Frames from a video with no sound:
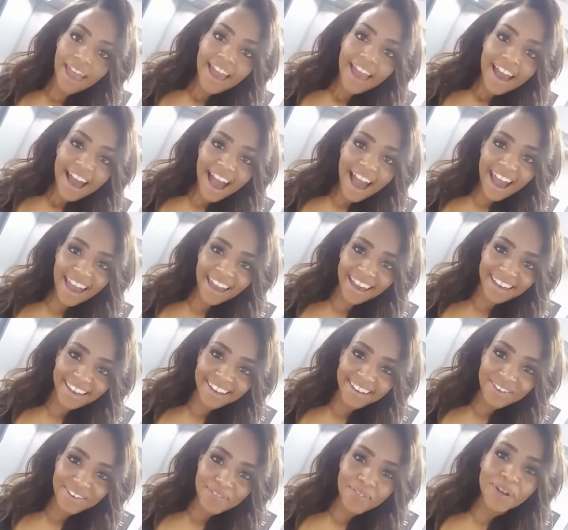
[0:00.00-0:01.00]

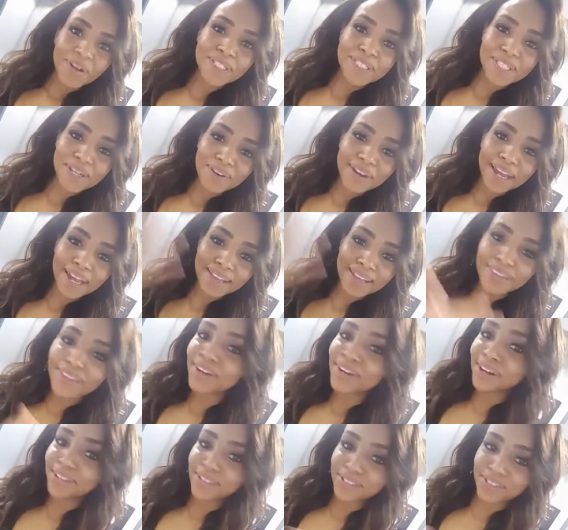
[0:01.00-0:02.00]
Hi. Well, don't I
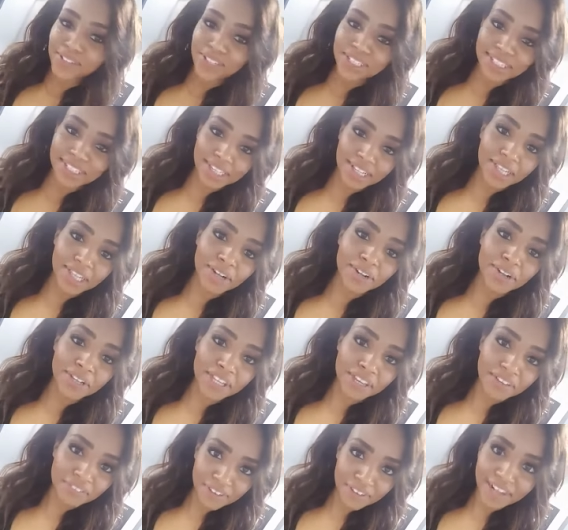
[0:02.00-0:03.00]
look just
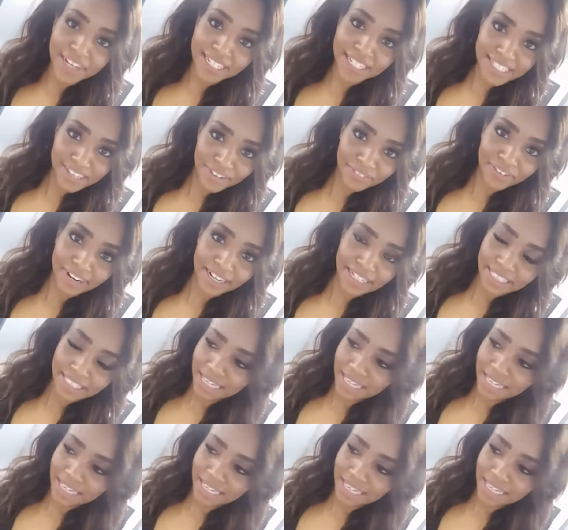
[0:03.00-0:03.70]
clearly very different?